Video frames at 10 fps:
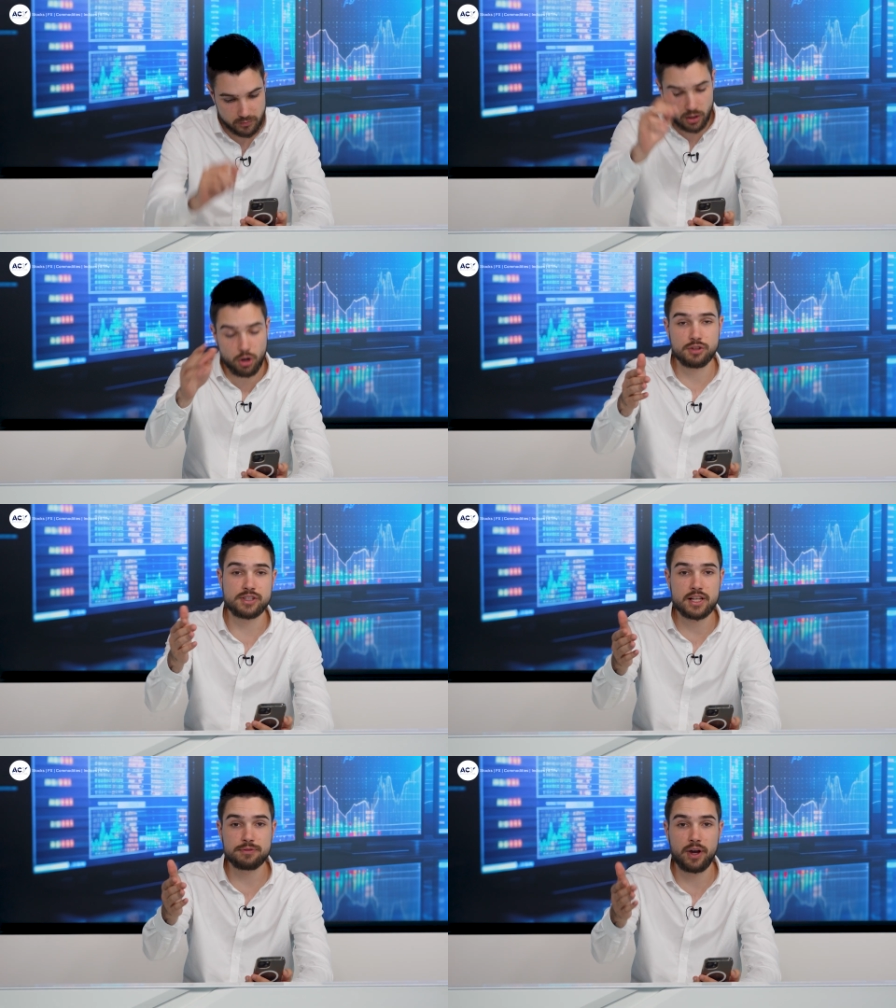Oh,
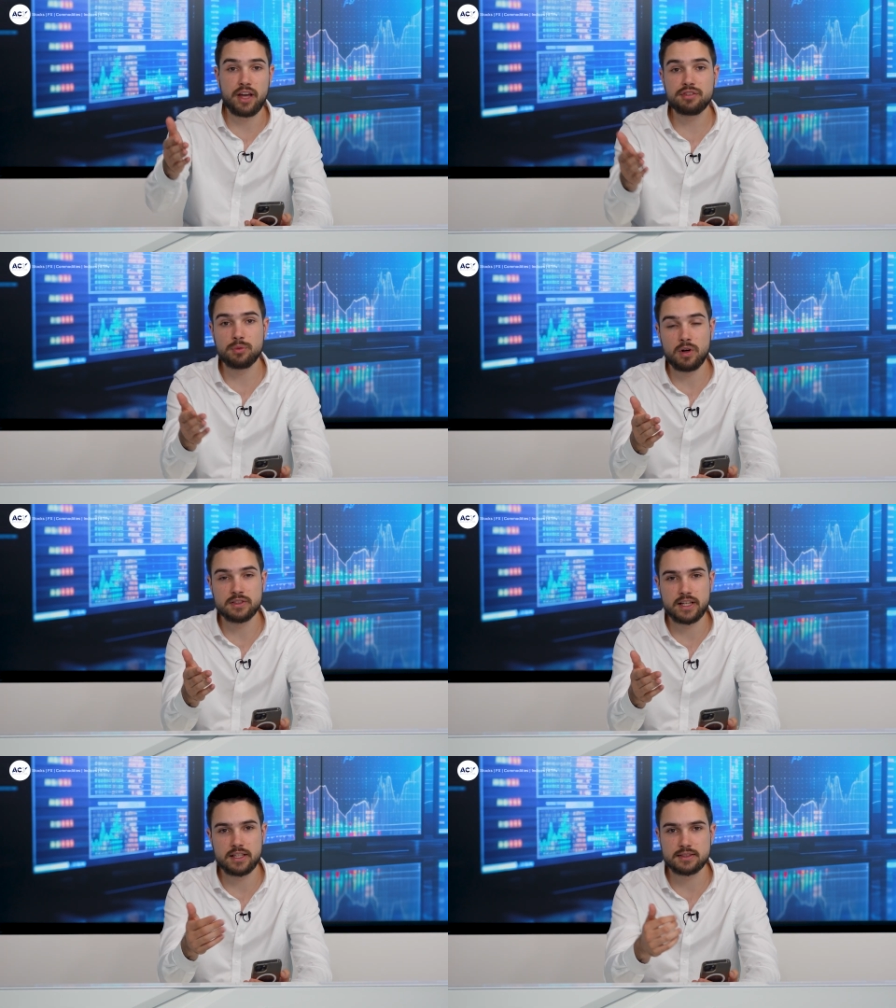thanks for everyone
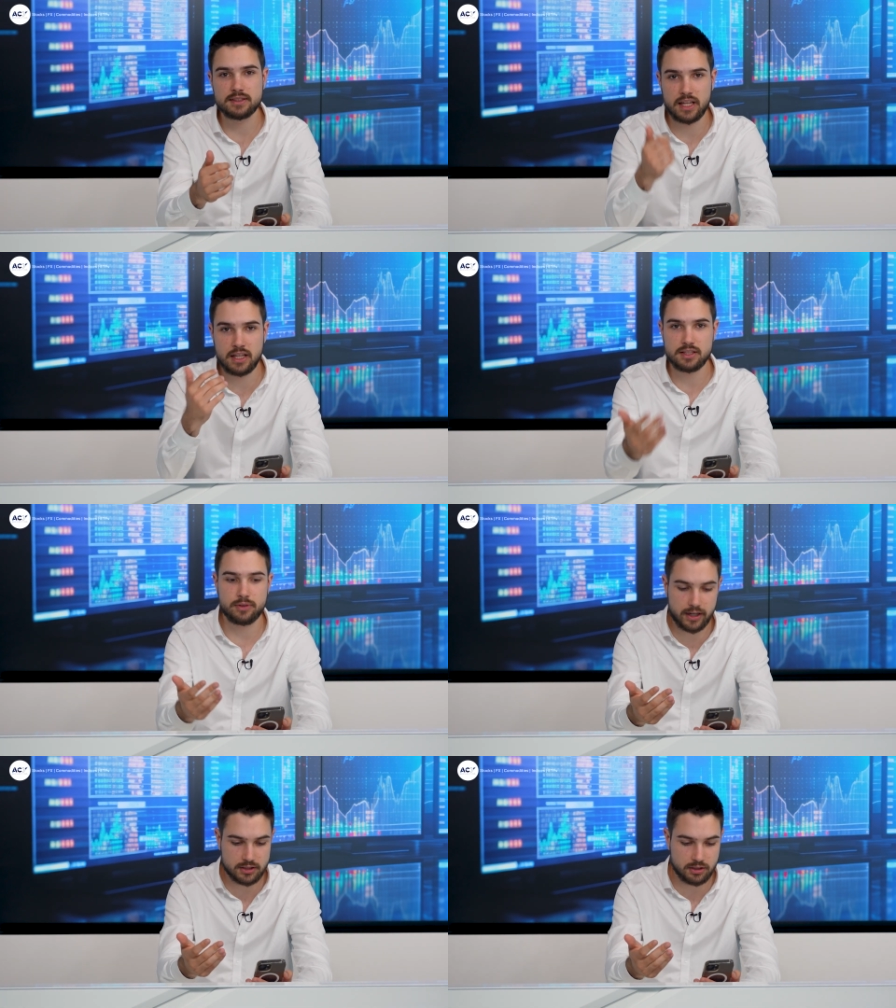that it's
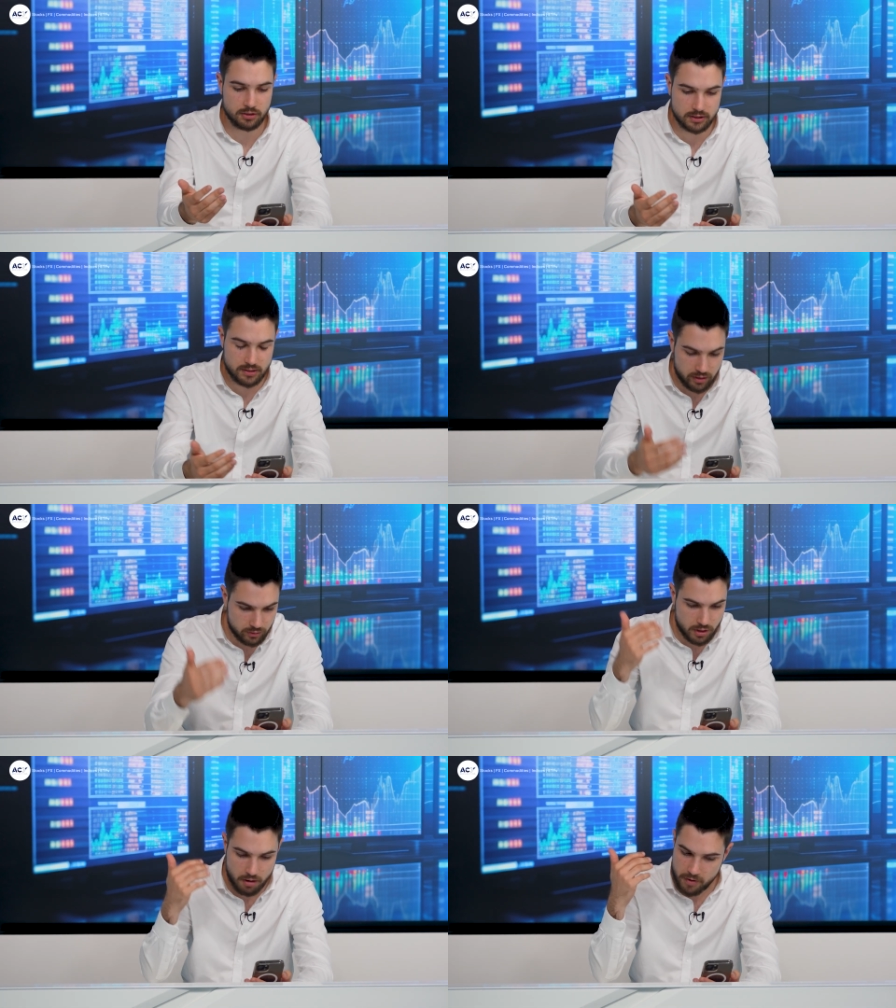interacting on the
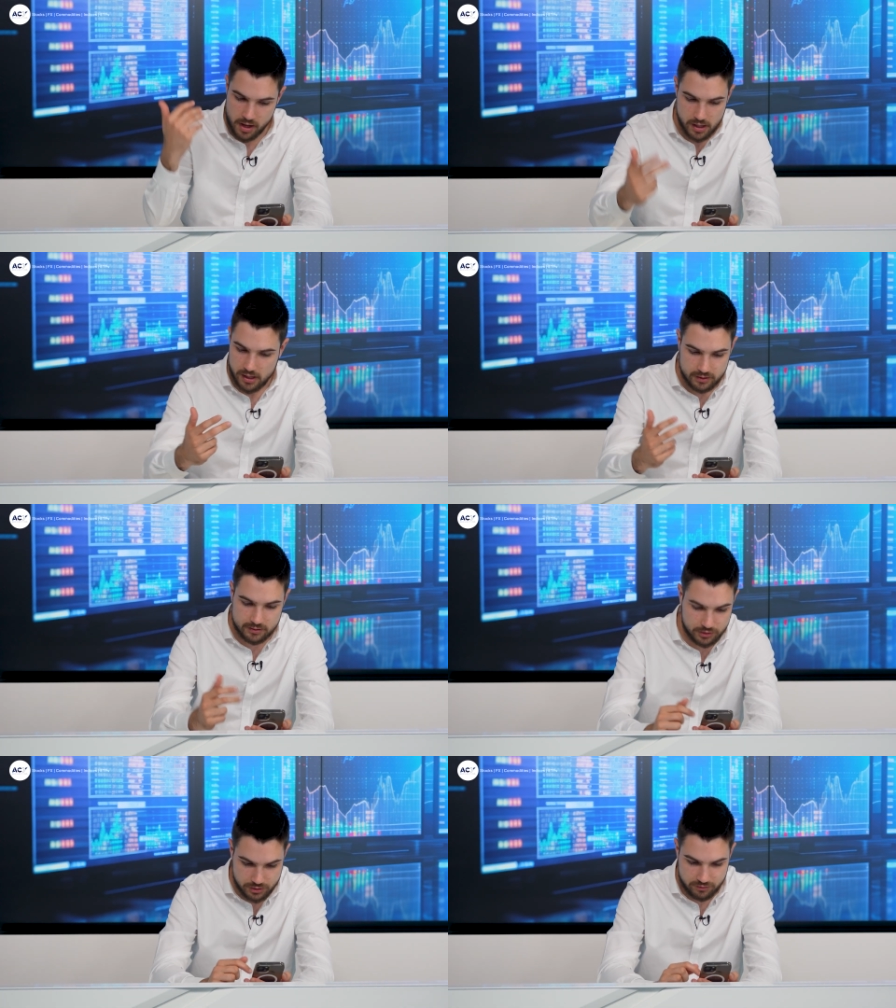Telegram.
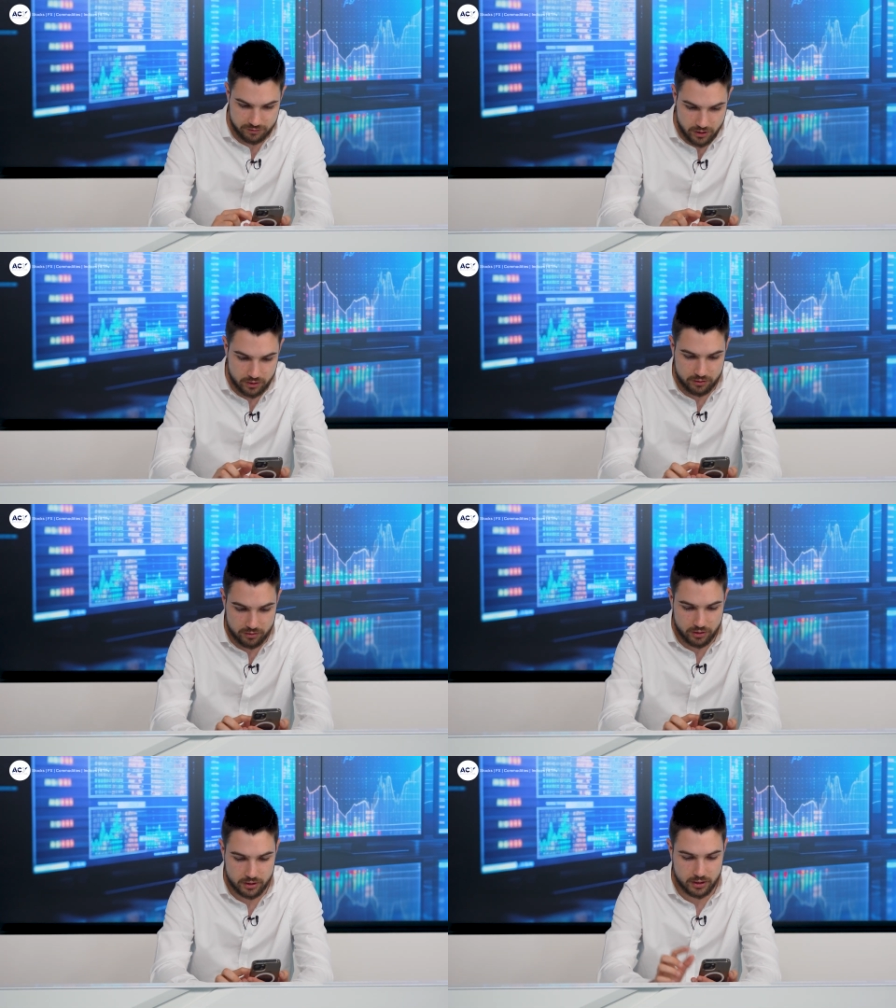Such a very,
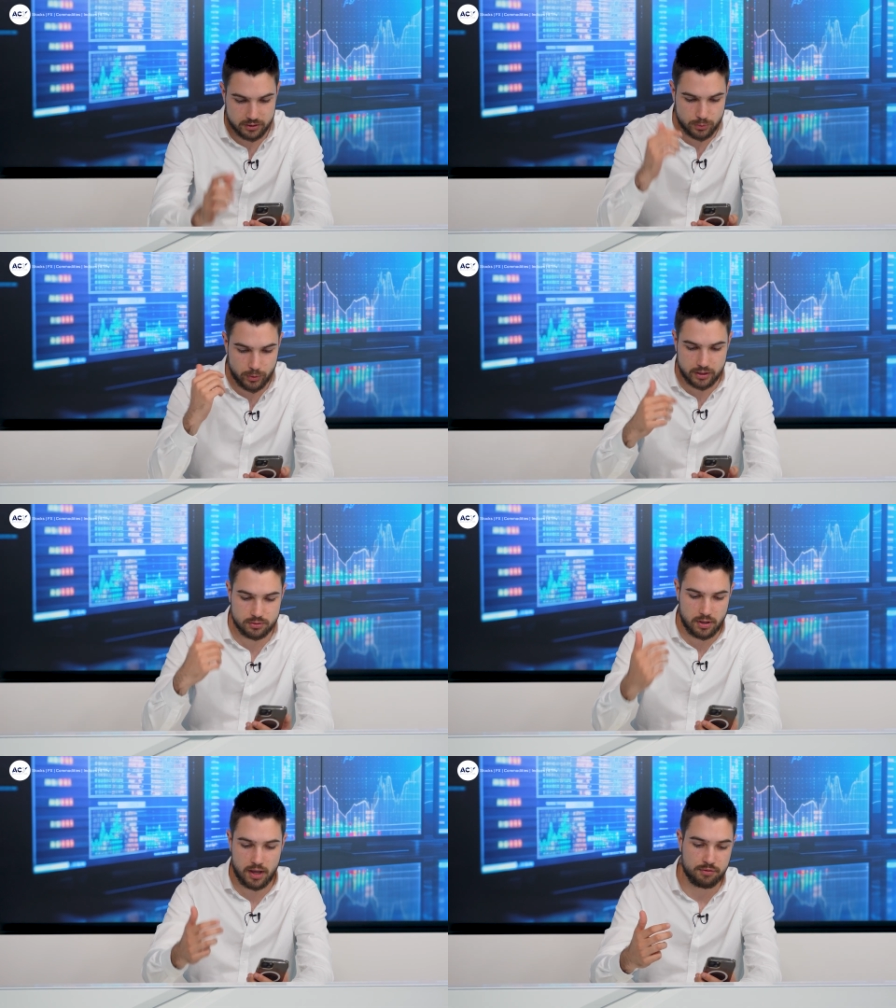very nice way
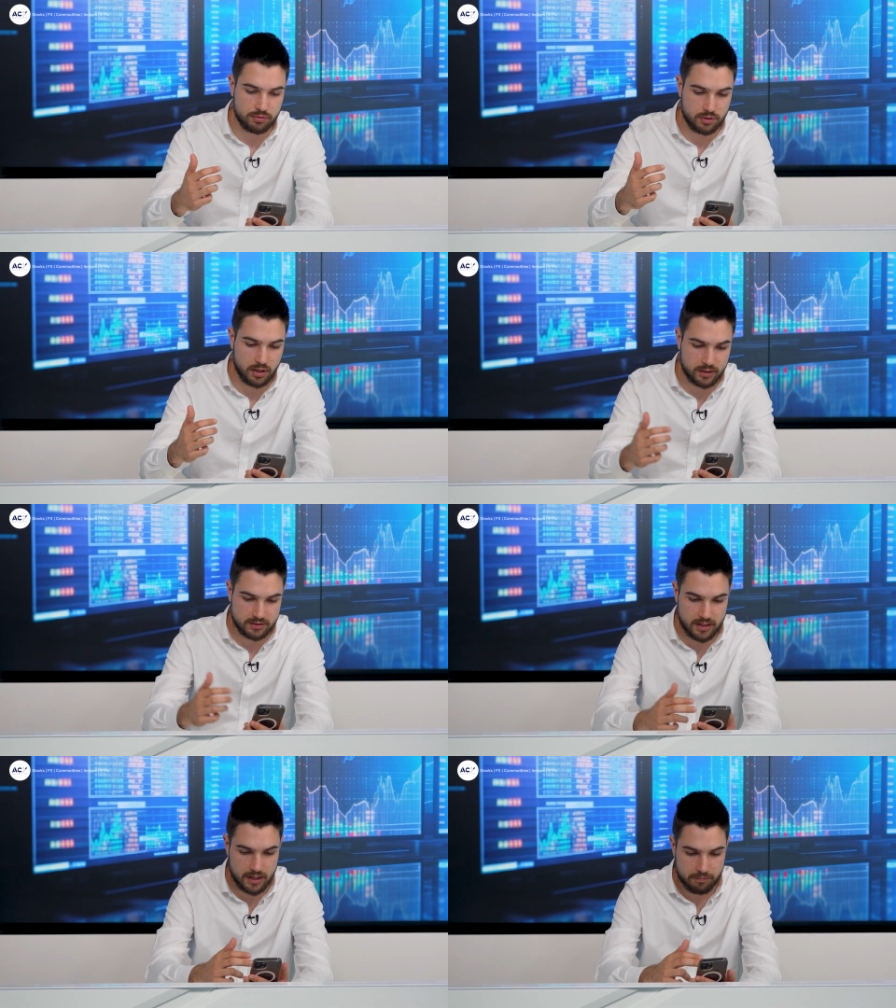to have you guys
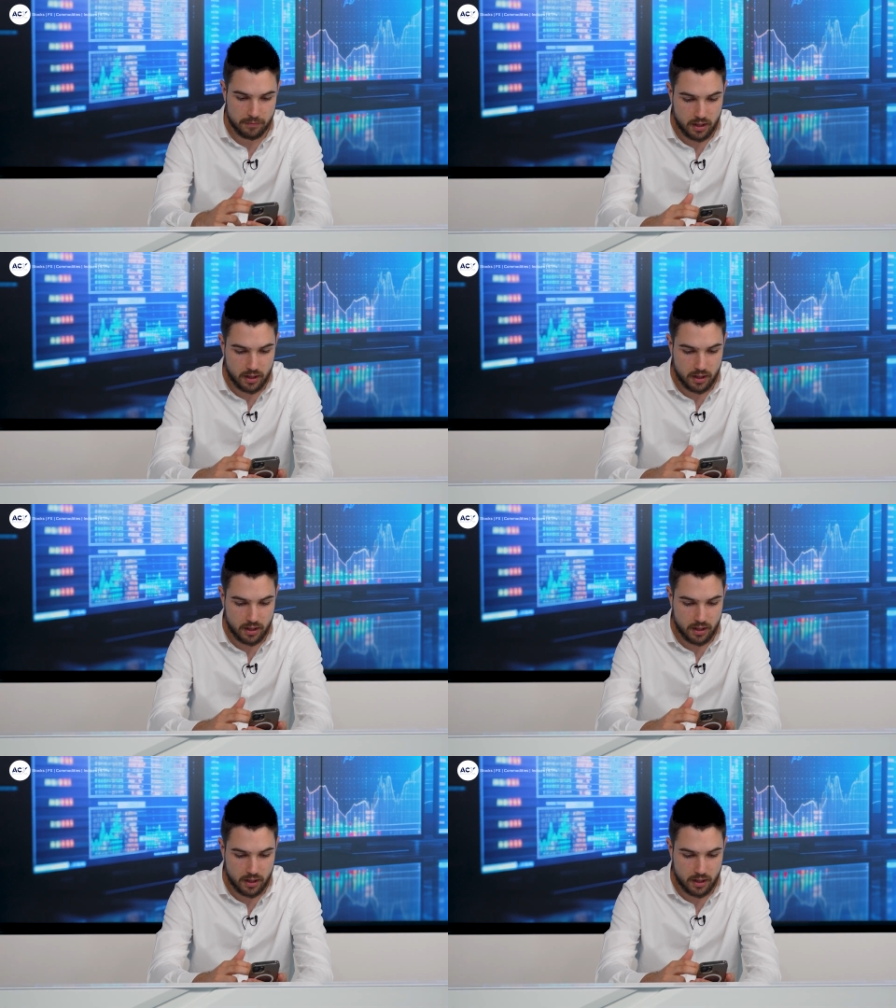there.